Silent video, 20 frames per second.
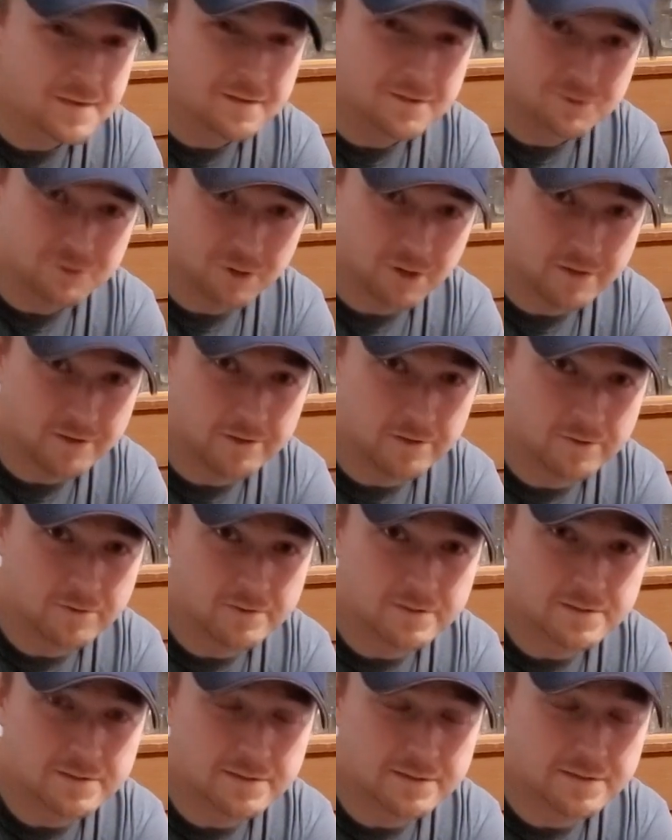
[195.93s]
Draw your
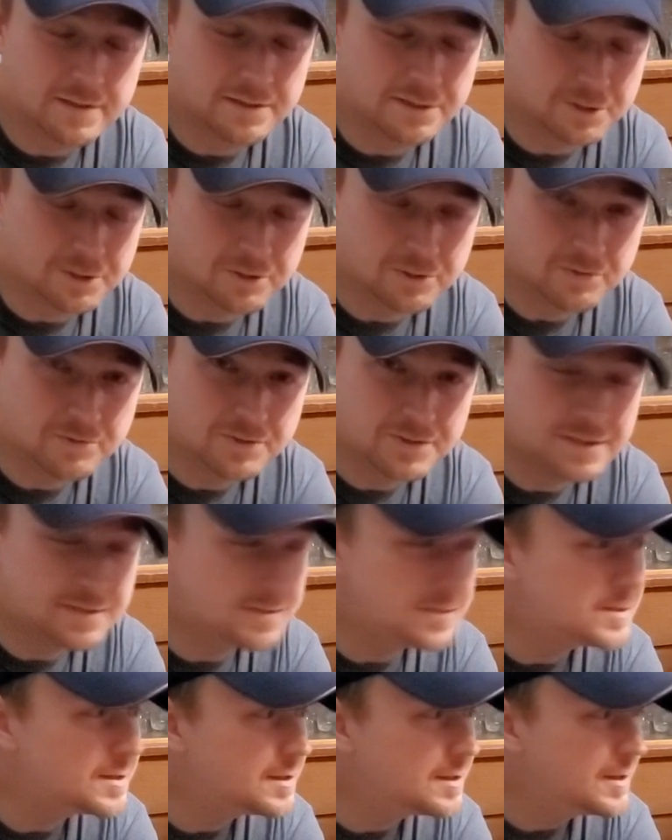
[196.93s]
own
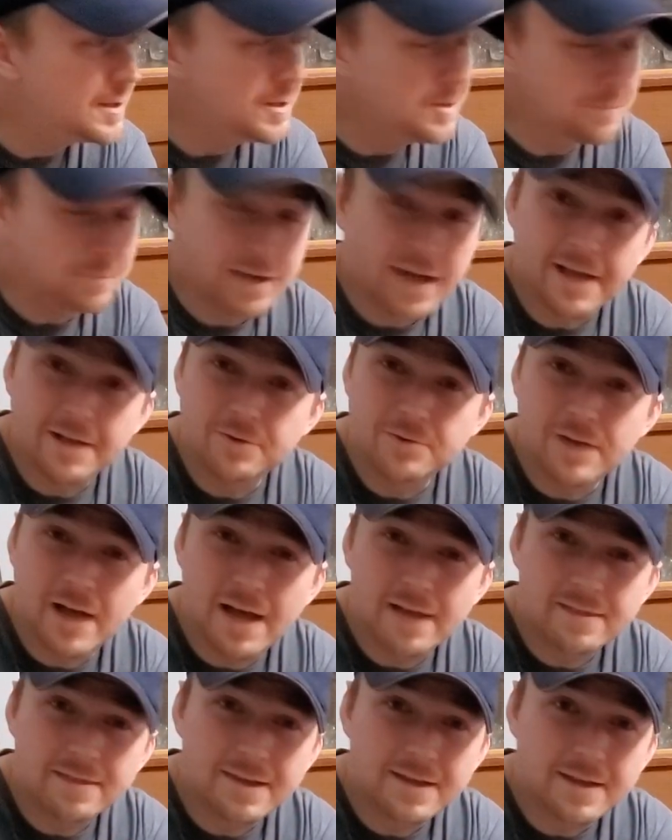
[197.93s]
conclusions, but I do
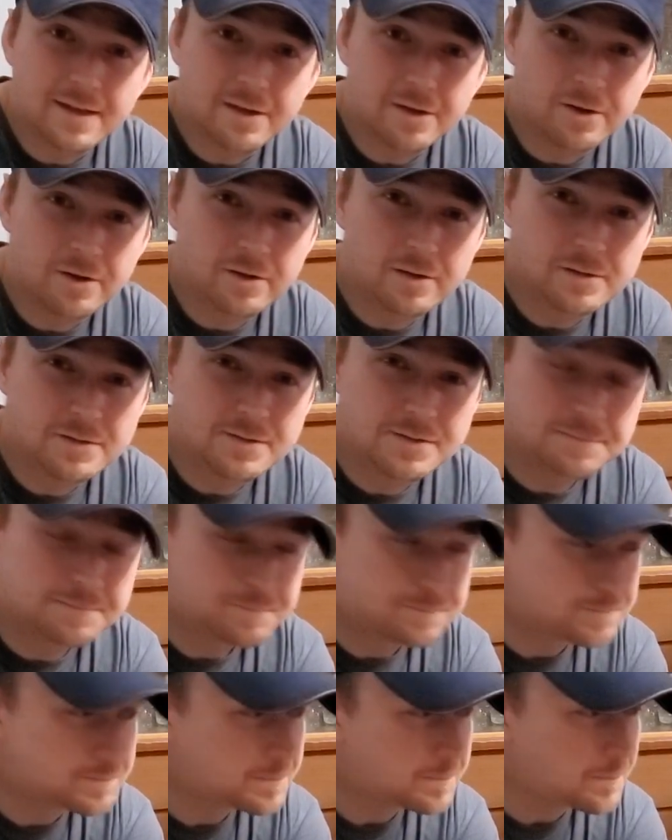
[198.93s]
not think it hurts.
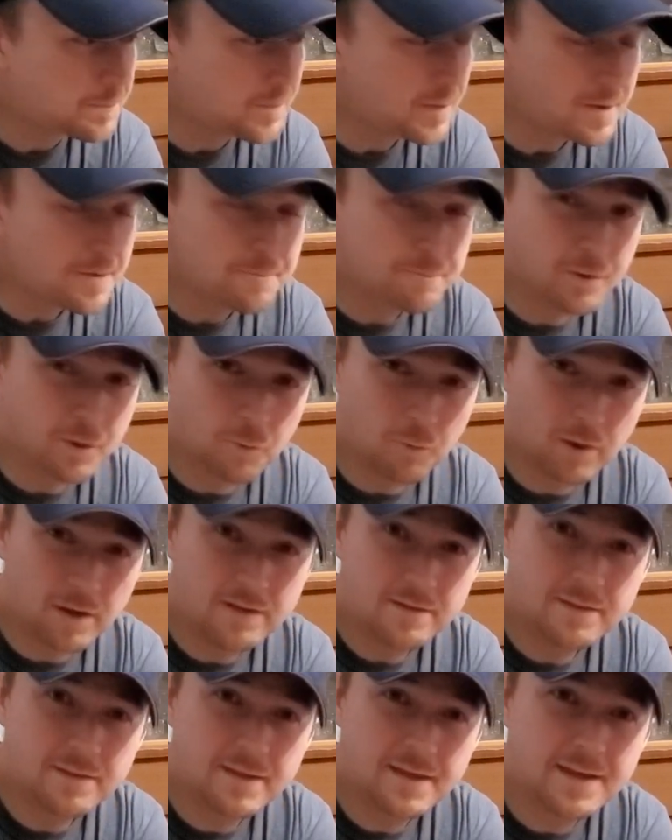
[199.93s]
But
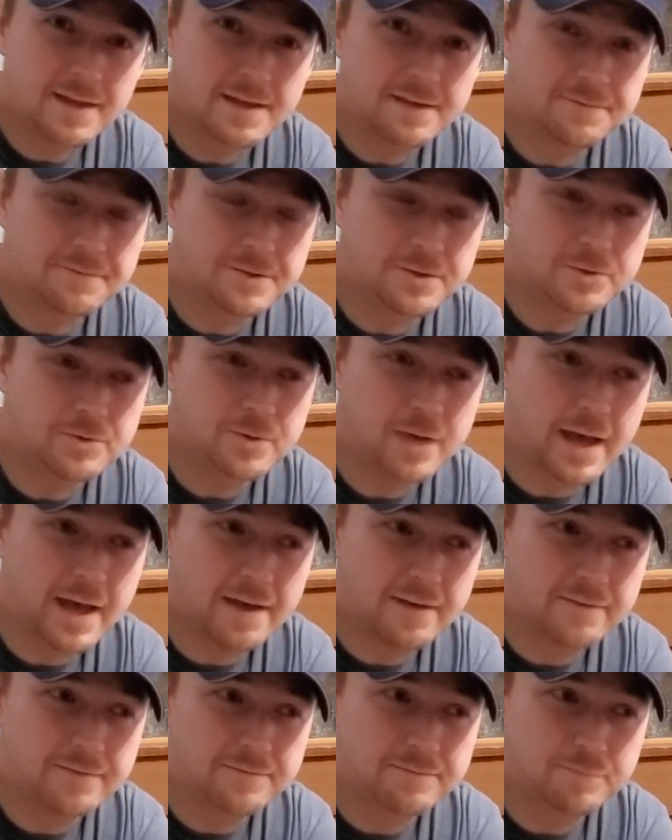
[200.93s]
one thing, if you
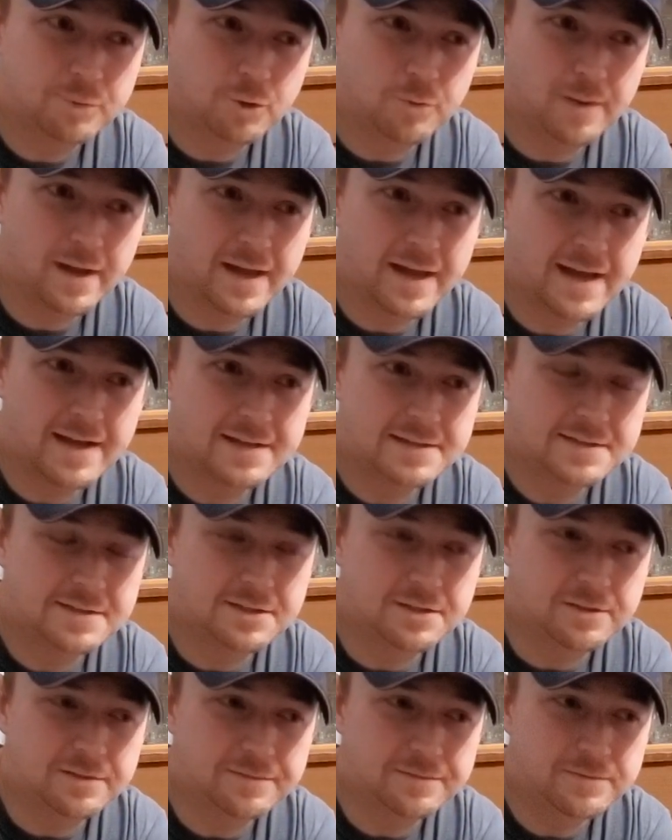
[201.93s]
have probiotics in
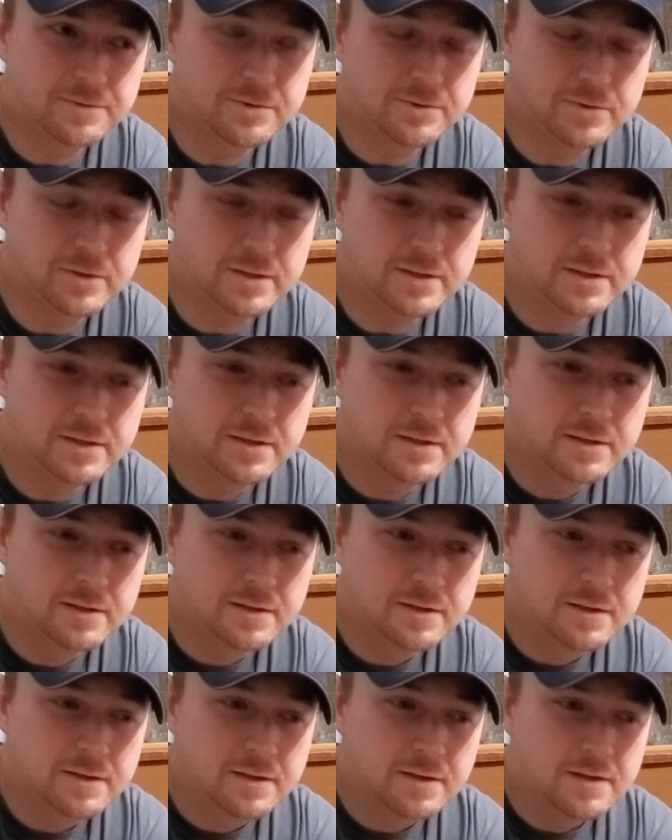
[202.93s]
your food,
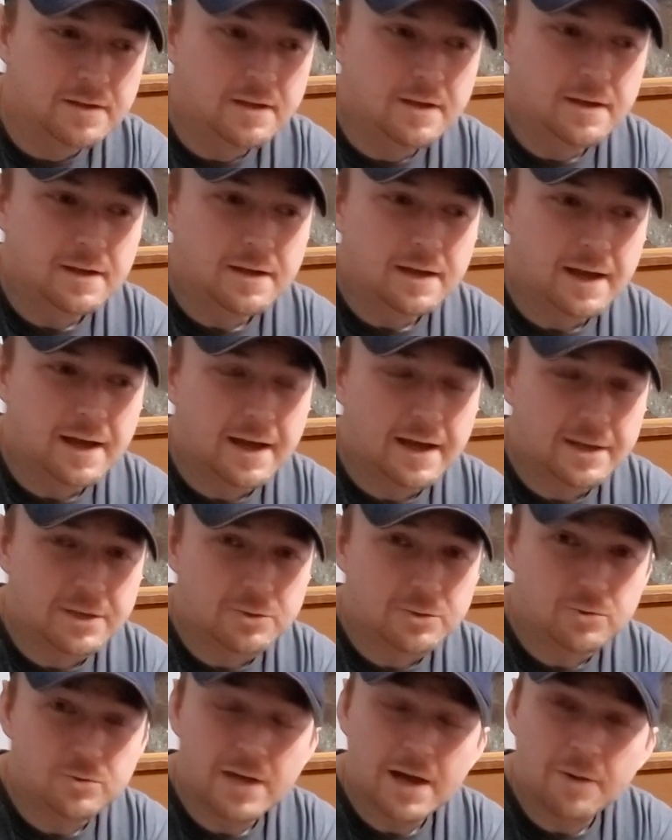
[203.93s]
you
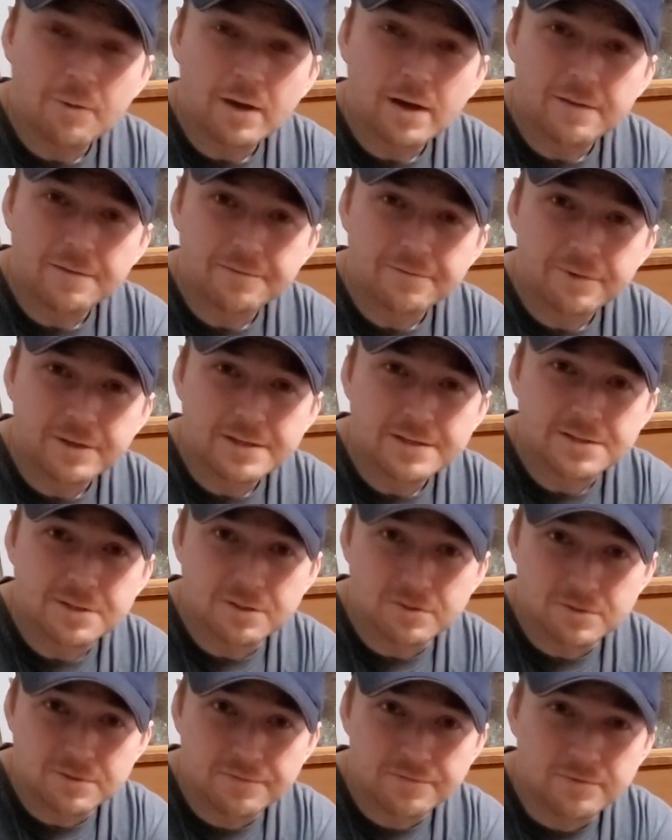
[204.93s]
do not want to freeze
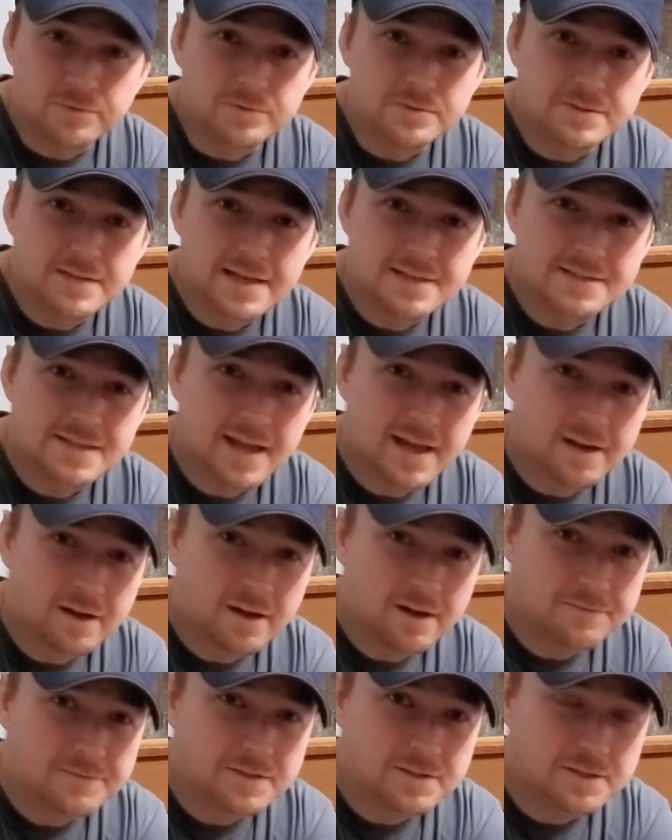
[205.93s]
those foods. That's not
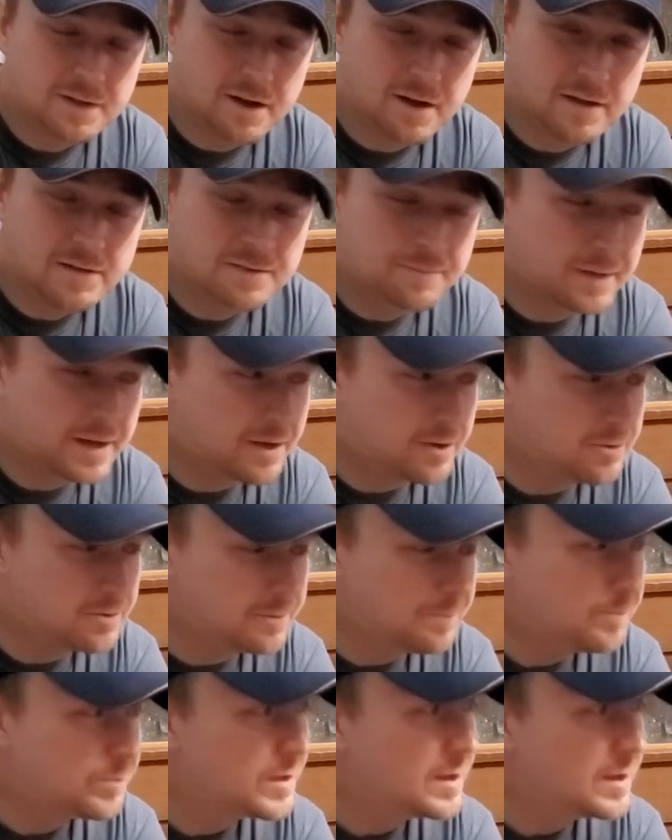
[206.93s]
often talked about.